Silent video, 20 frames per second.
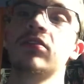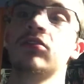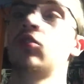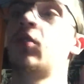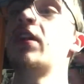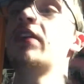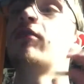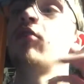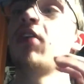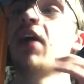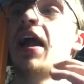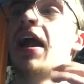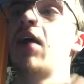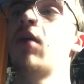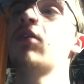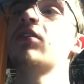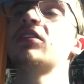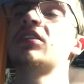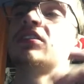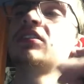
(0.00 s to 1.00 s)
24
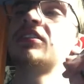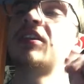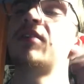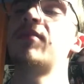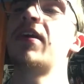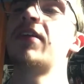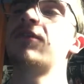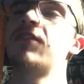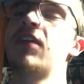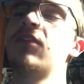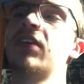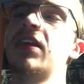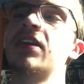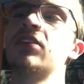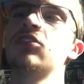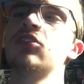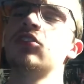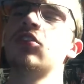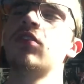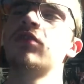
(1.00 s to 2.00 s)
hours is still my favorite
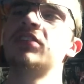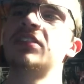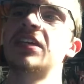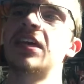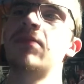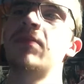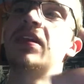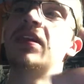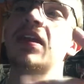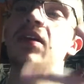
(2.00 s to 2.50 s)
issue of Sandman.